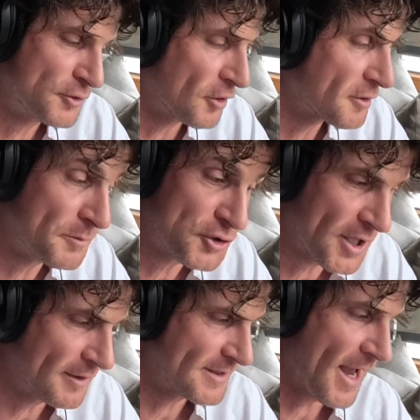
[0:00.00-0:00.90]
Dr.
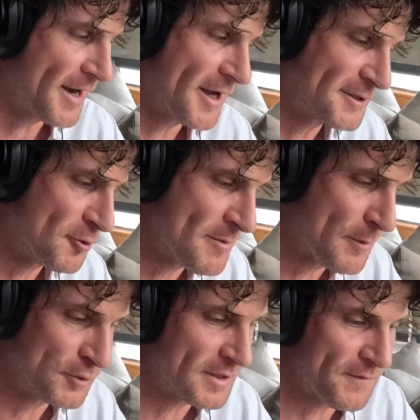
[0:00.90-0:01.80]
Michelle Downey, I still remember
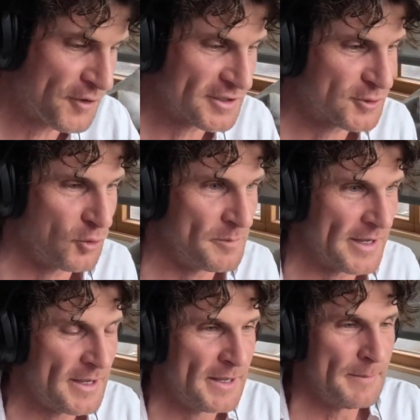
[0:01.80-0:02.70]
when she first taught
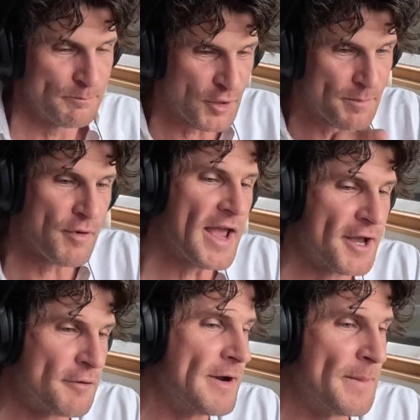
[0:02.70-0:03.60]
me, put a
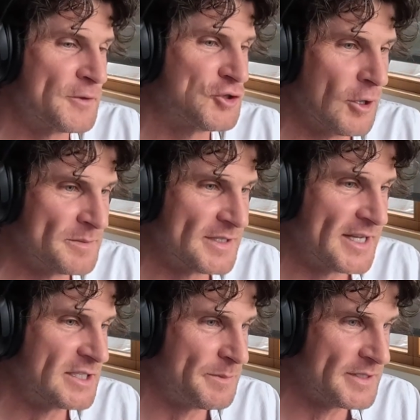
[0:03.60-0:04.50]
bracket around the jobs that
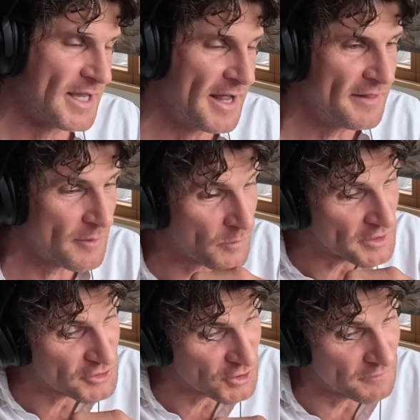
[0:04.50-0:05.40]
need to be done, and then
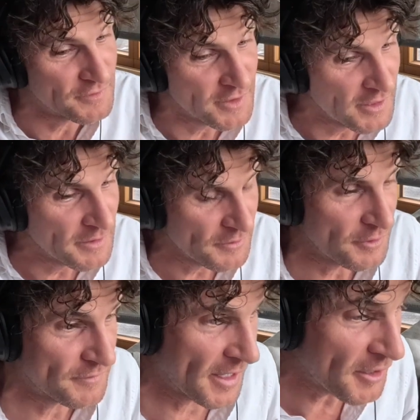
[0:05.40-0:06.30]
once you've
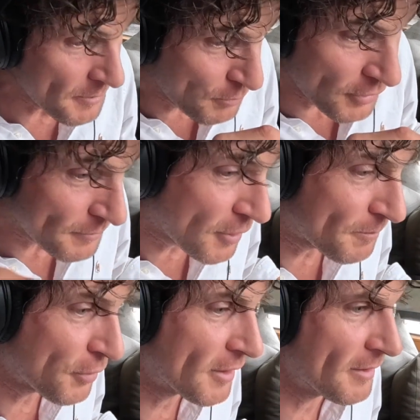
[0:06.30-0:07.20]
done it, you
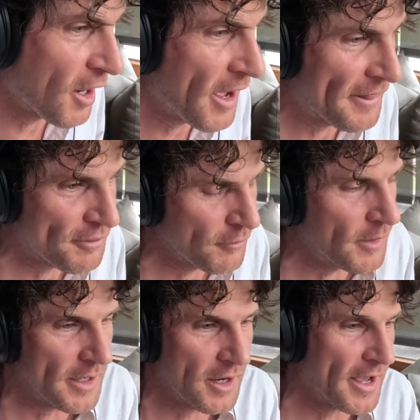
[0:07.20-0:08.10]
put a line through
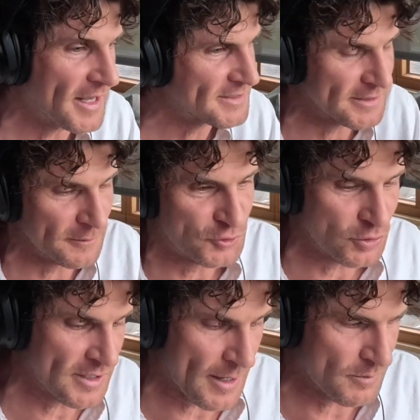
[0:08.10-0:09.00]
it. Like I still
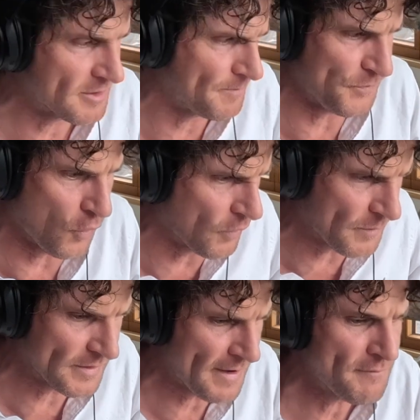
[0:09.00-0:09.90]
do that
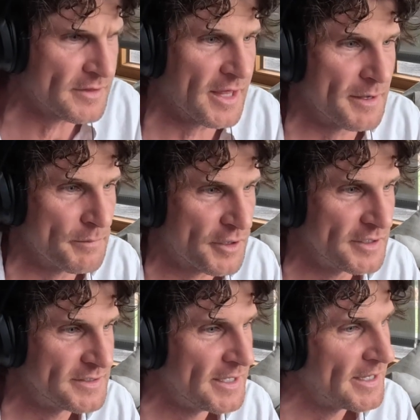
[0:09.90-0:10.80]
with everything,
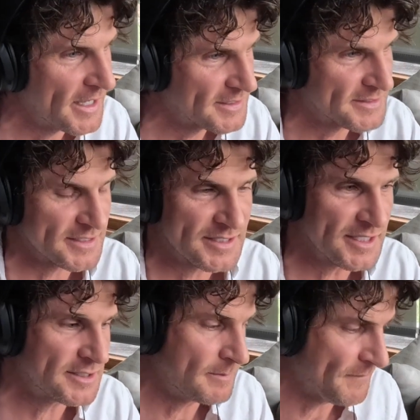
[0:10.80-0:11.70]
because it's the system.